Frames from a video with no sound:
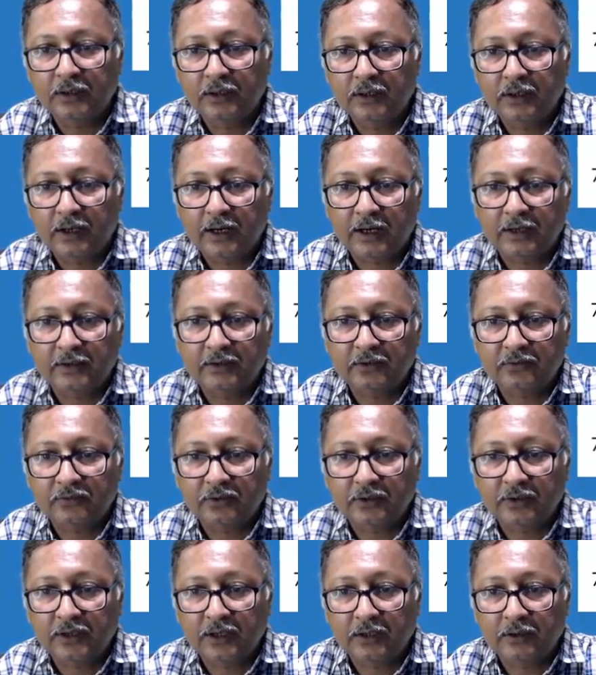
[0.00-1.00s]

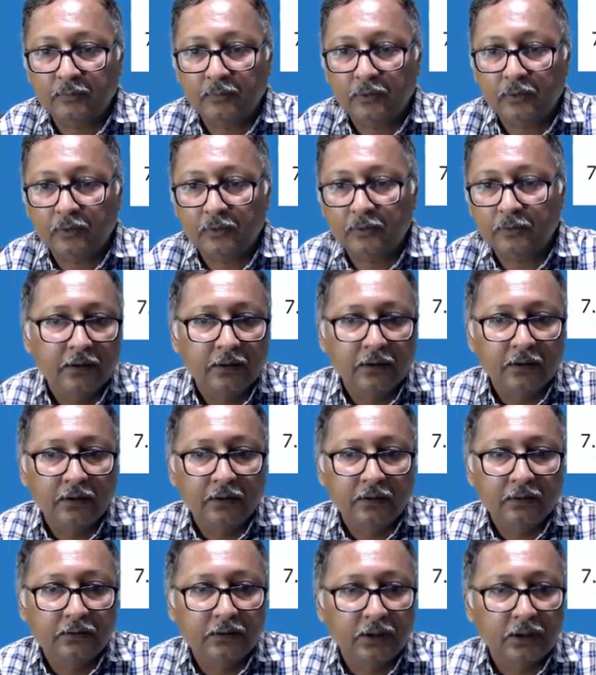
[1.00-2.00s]
adjusted cash book.
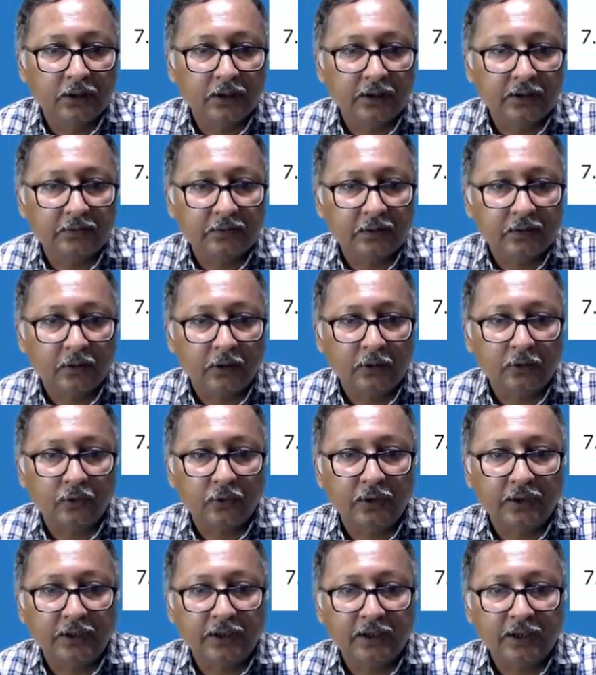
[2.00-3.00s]
Third is on
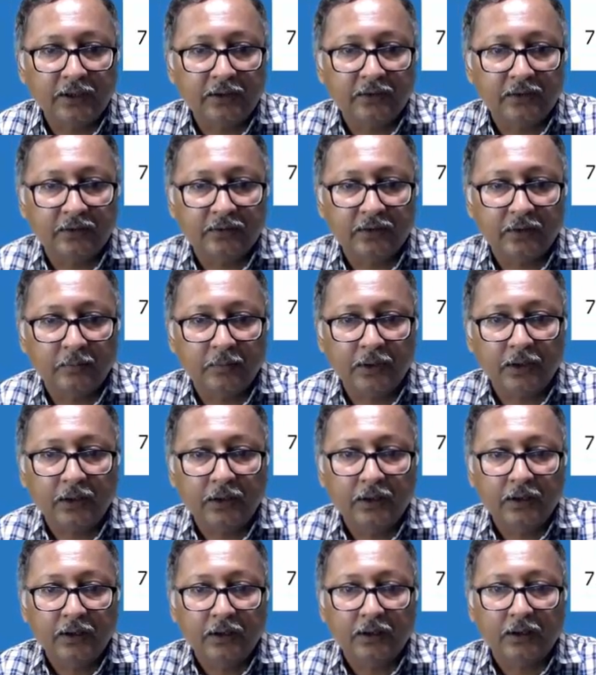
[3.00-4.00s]
29th December,
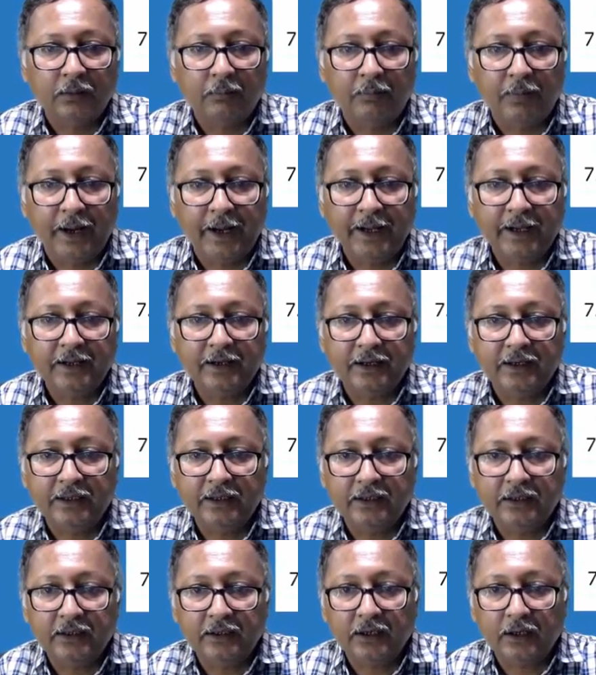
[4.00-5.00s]
the bank
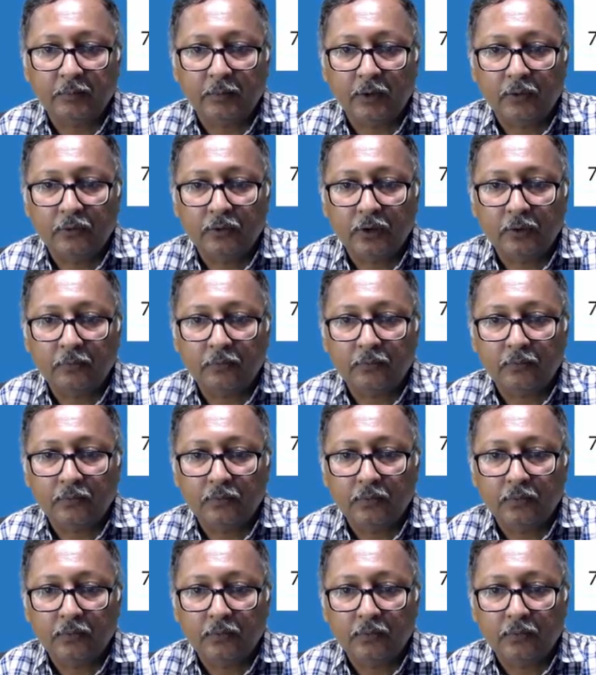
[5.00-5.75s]
credited an amount of